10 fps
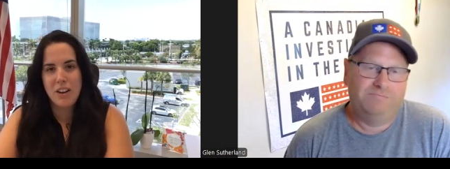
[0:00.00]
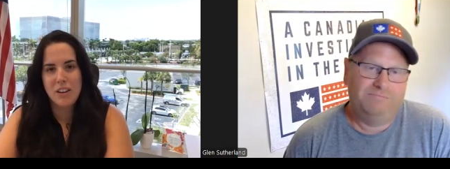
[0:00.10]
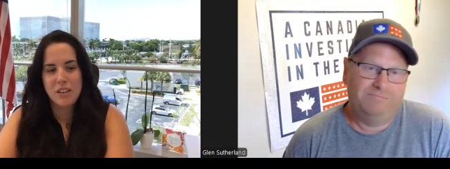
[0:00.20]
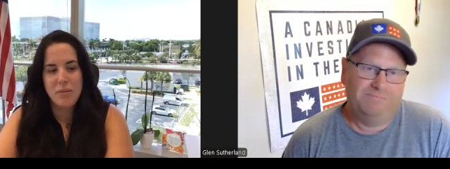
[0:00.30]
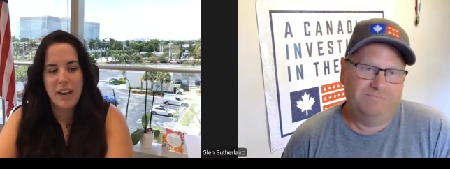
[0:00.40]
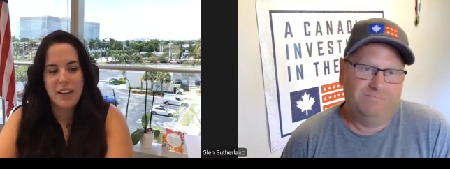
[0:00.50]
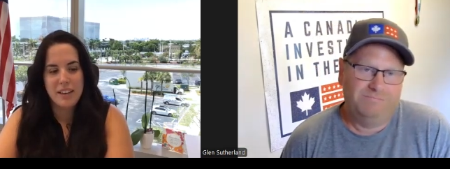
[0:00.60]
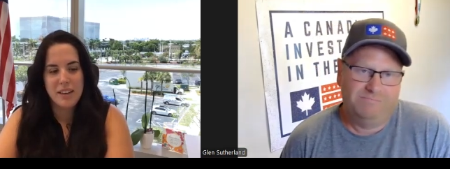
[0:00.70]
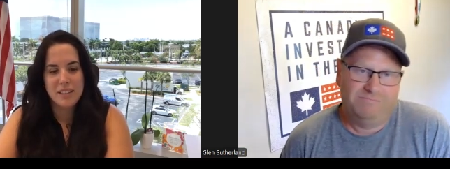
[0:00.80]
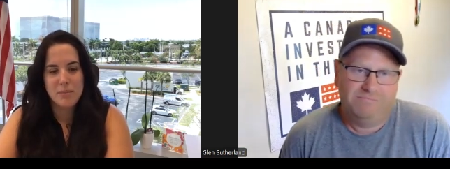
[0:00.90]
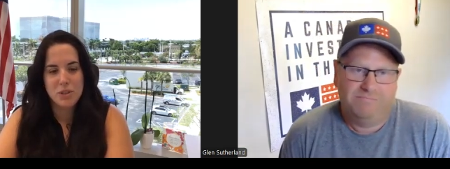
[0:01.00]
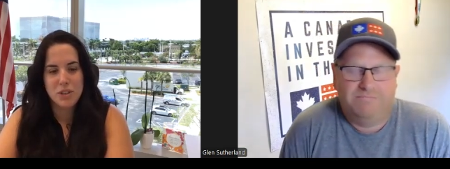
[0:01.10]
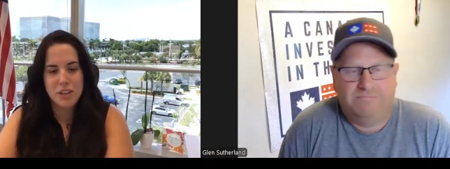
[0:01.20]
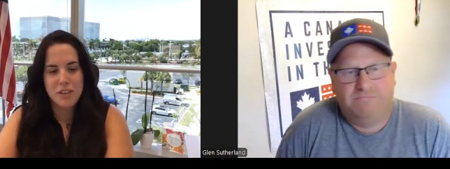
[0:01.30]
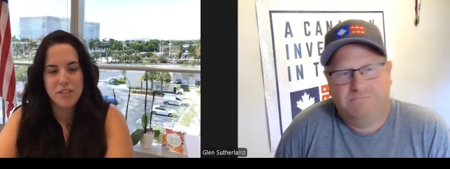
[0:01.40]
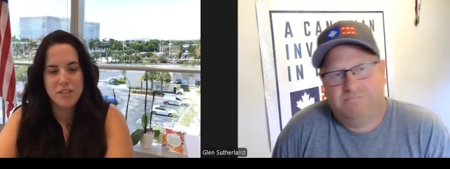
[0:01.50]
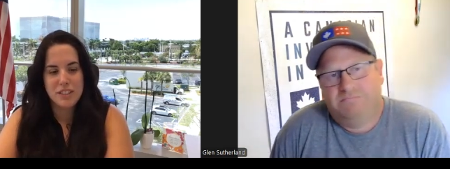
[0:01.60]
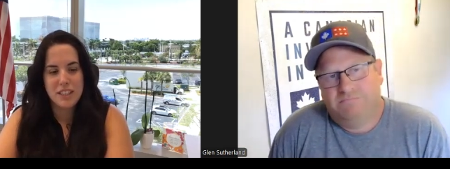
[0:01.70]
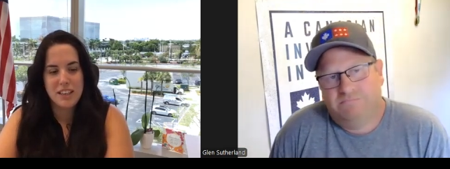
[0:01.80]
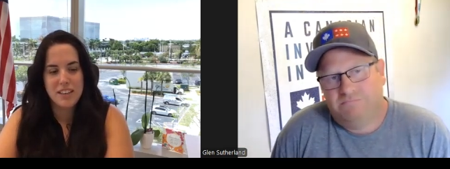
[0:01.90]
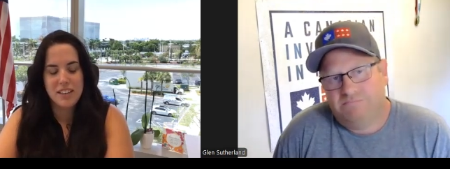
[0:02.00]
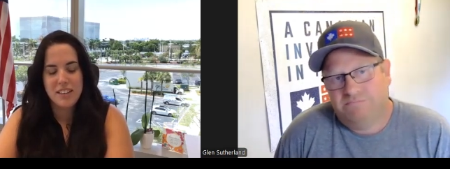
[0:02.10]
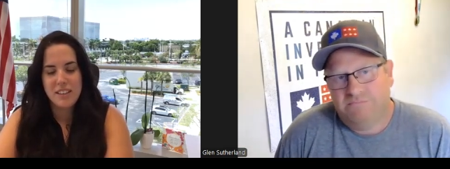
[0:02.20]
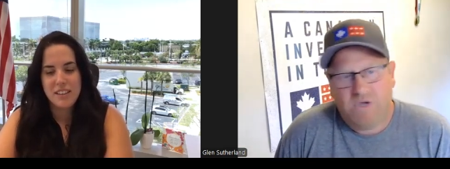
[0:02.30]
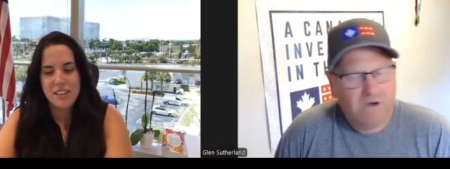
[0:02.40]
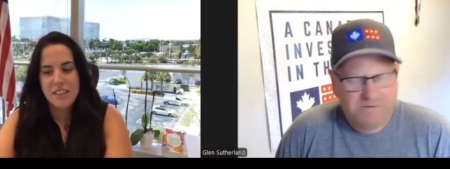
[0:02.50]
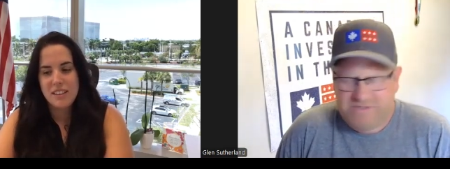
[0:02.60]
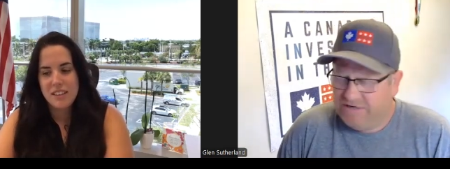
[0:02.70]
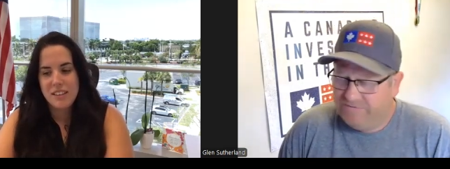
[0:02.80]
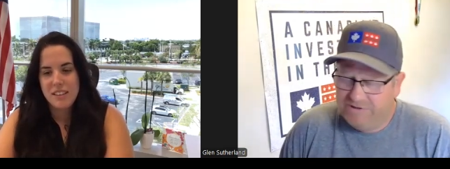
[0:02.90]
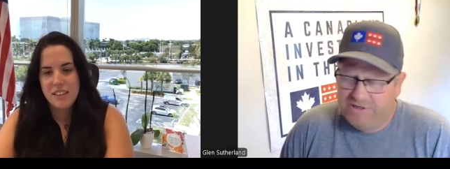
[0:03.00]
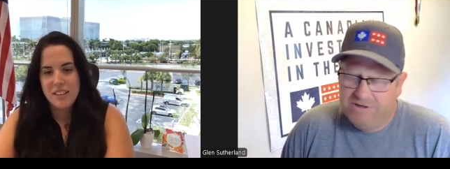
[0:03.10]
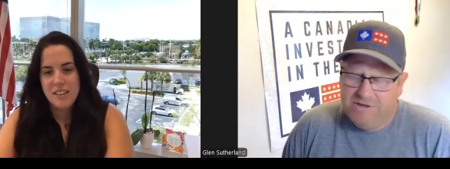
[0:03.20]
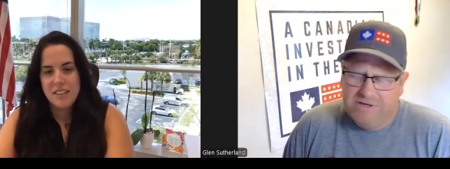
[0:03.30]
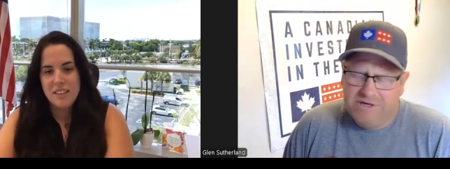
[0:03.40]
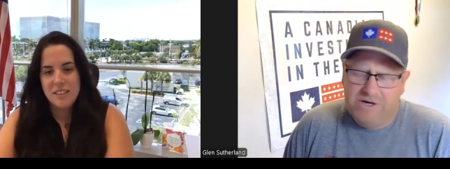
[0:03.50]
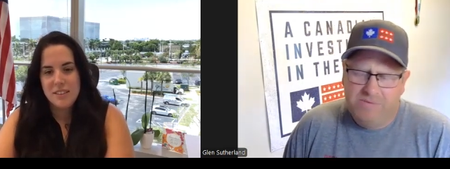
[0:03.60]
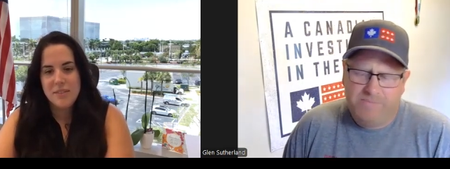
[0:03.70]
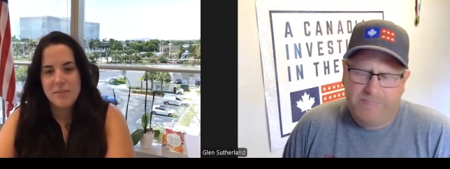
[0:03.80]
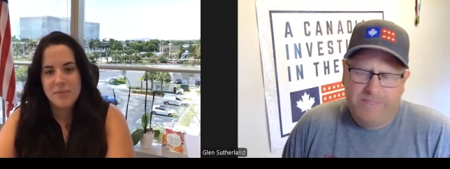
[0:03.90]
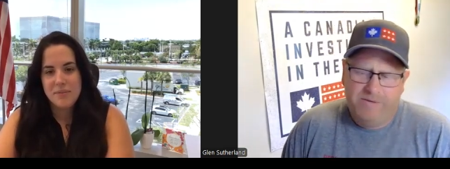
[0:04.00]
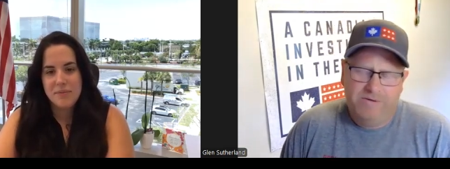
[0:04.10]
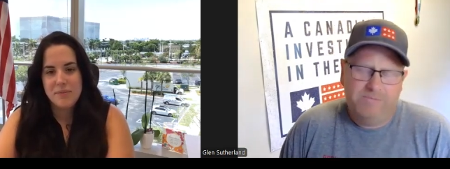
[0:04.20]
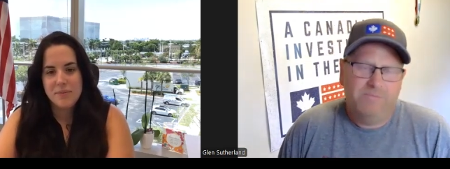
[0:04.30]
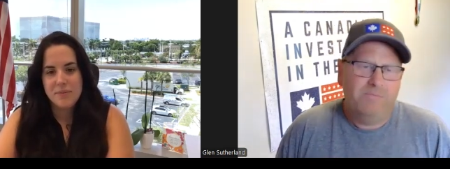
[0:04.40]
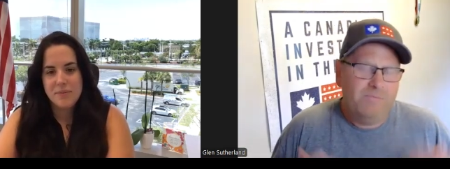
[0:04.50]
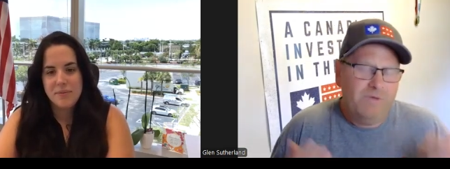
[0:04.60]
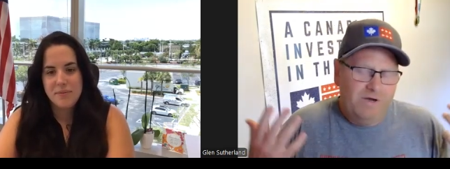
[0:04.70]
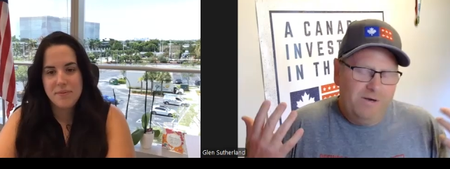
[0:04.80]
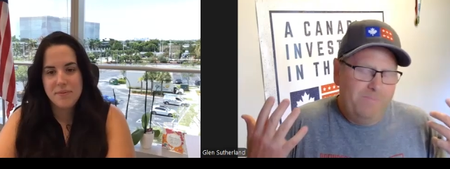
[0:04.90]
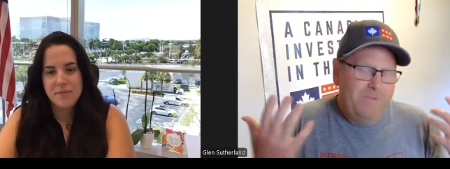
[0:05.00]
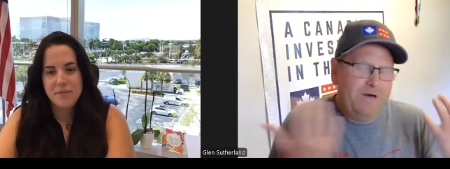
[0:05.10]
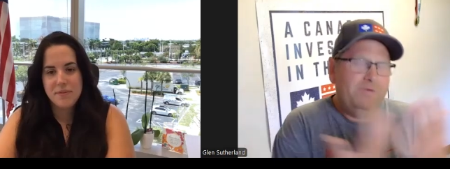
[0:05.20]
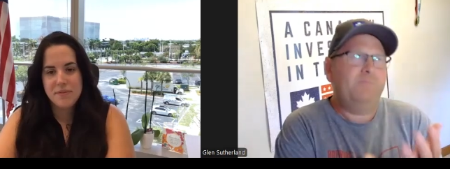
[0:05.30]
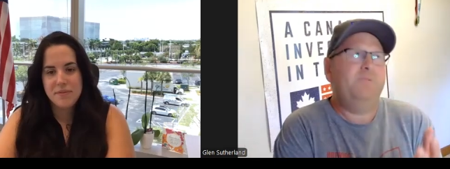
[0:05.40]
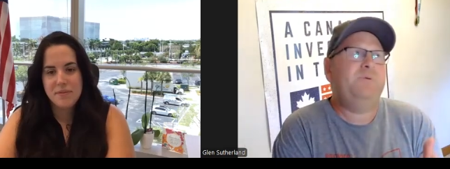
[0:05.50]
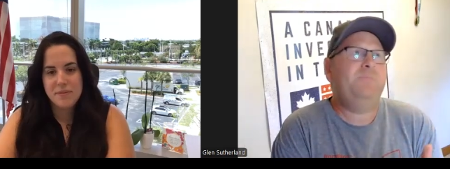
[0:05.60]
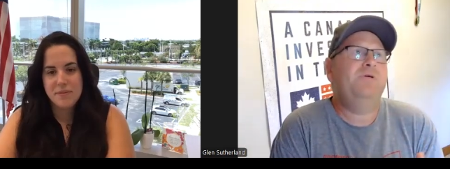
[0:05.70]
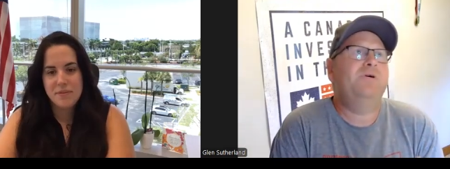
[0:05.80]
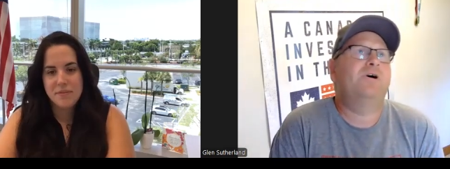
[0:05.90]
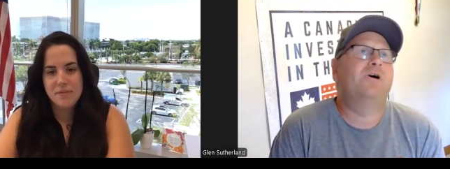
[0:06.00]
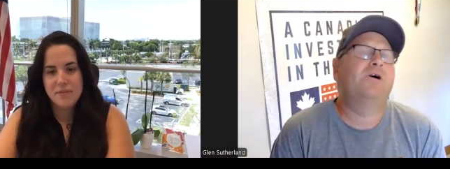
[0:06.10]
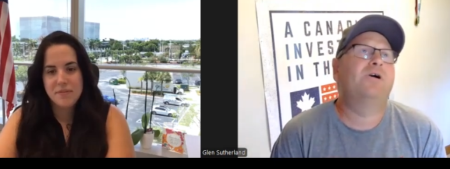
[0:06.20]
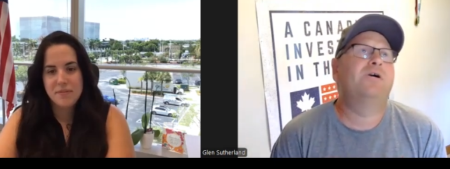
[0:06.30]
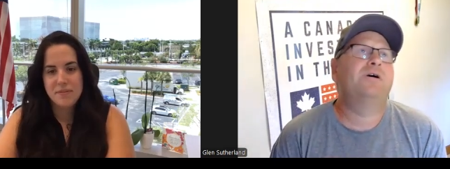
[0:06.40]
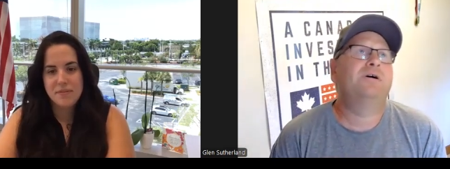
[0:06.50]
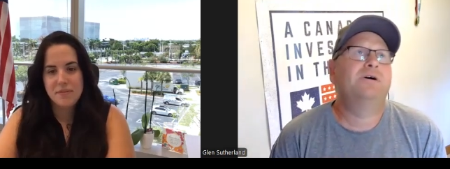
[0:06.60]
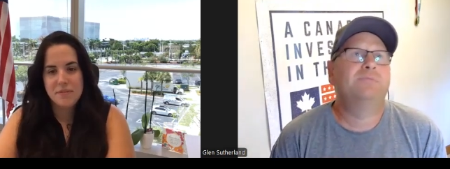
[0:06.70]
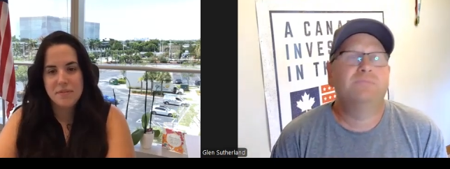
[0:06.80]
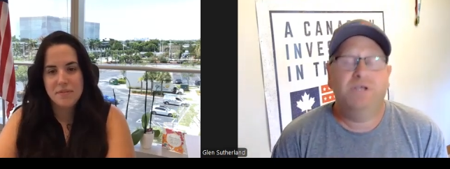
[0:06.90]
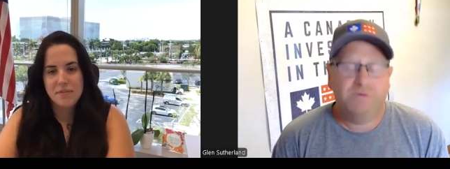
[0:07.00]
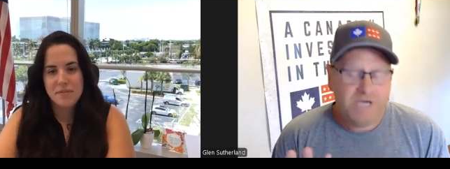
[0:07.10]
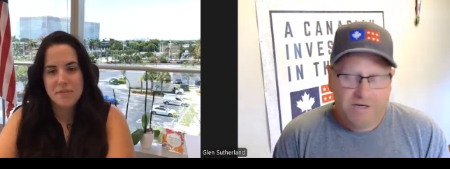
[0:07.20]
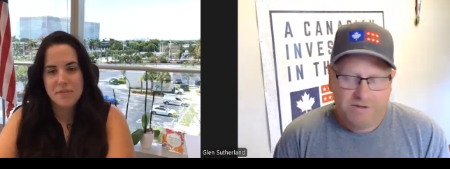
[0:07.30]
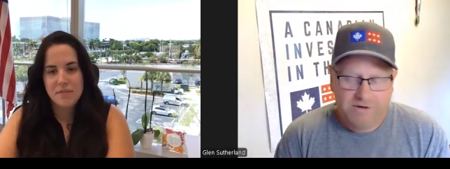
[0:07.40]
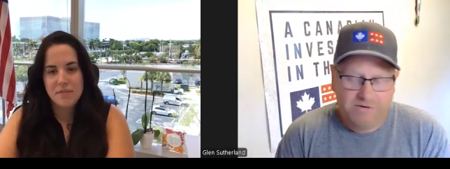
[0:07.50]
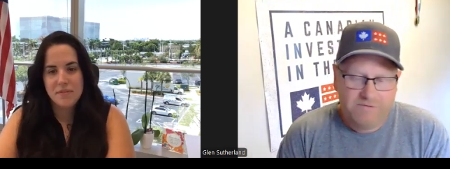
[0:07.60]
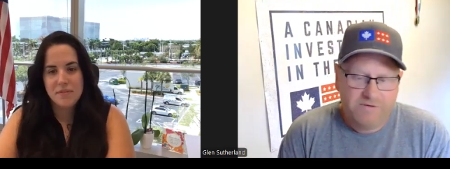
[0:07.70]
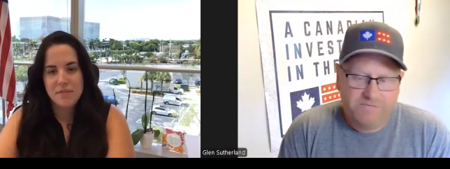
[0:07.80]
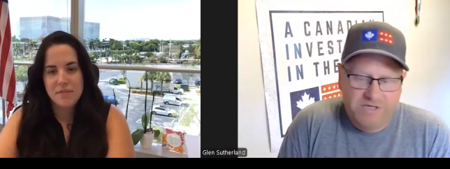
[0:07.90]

Speaker 1: along the way, as I'm sure you've seen.
Speaker 2: Oh, definitely. Um, uh, uh, when people are um, you know getting their their